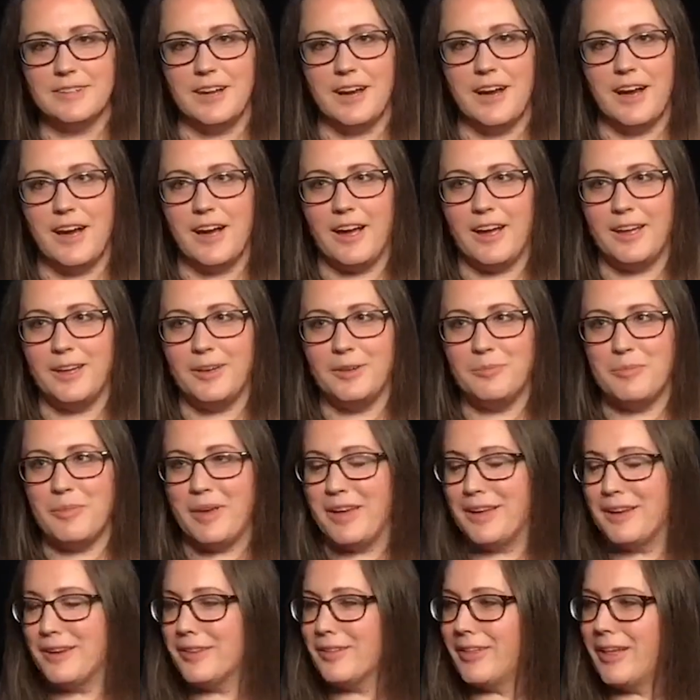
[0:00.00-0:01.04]
I
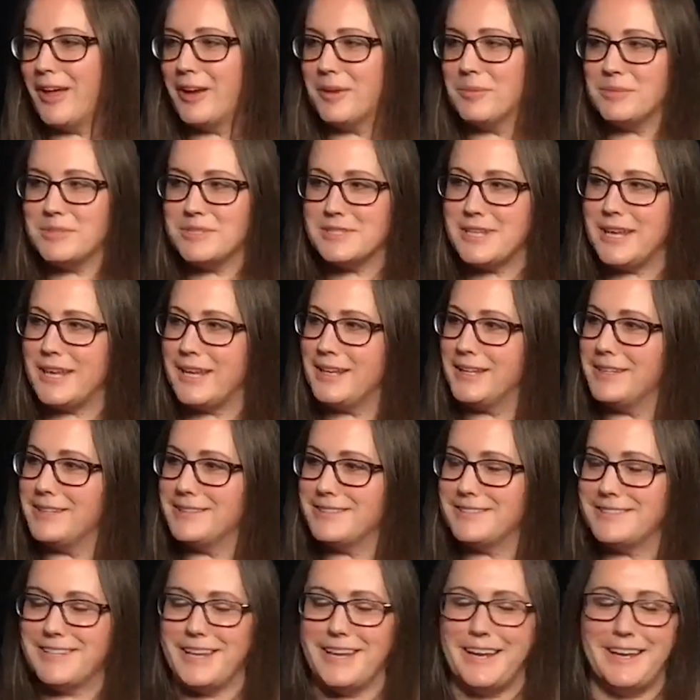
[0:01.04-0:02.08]
made a lot of
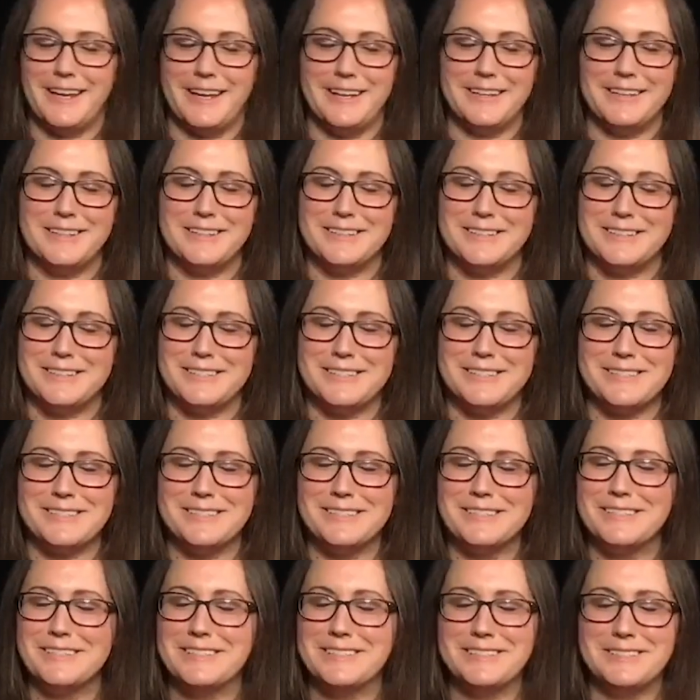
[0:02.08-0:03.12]
mistakes and
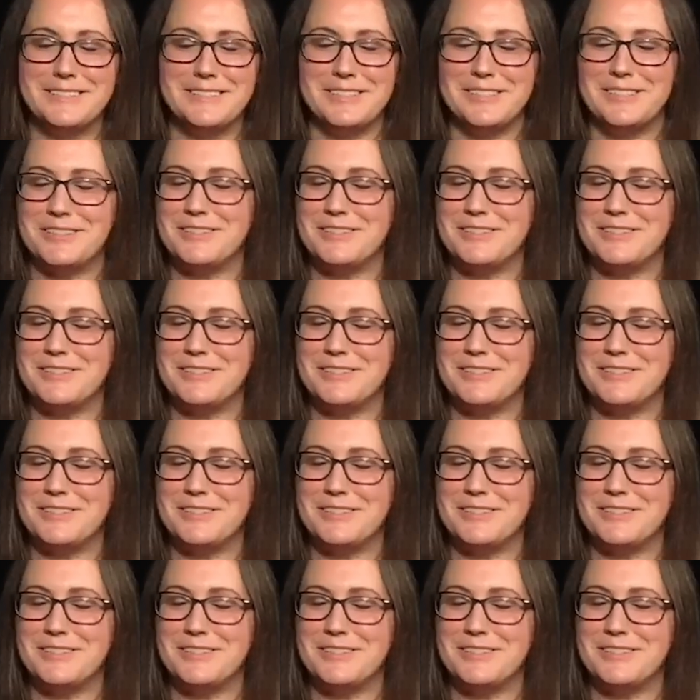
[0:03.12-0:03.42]
didn't